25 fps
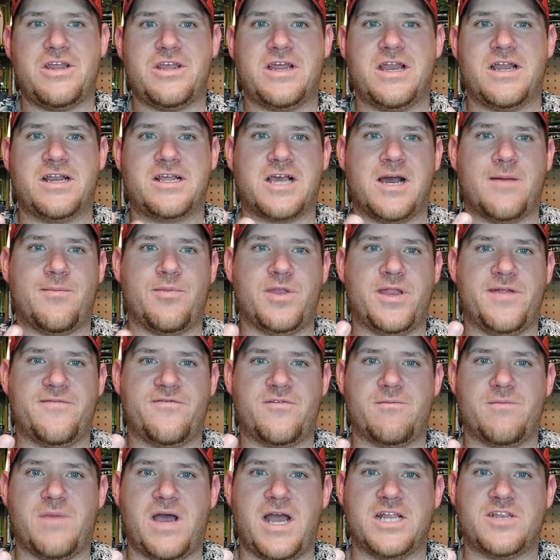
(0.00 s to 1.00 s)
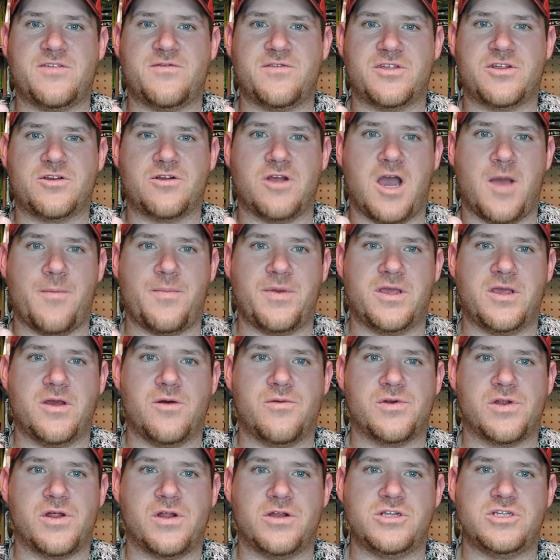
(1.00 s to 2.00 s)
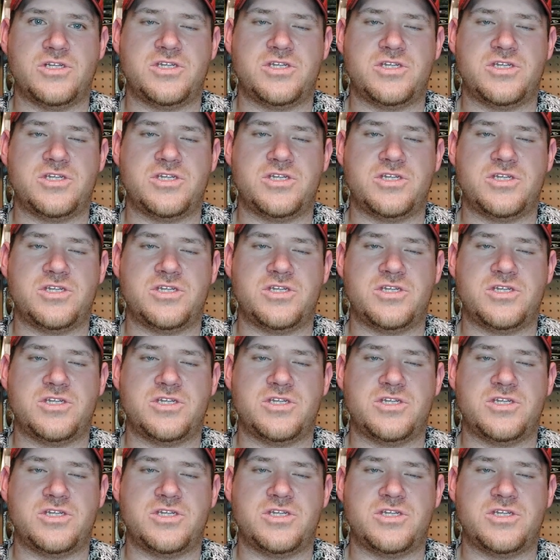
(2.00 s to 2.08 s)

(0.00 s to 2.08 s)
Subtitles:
You got a couple different bites for the crappie going on.